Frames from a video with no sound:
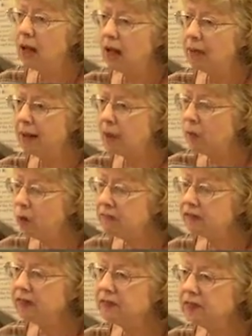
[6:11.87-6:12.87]

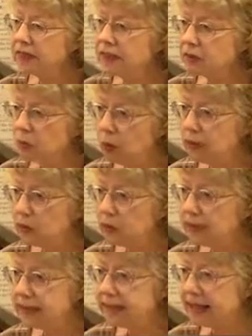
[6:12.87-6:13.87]
115 to
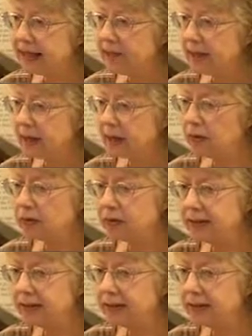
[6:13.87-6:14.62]
120 decibels.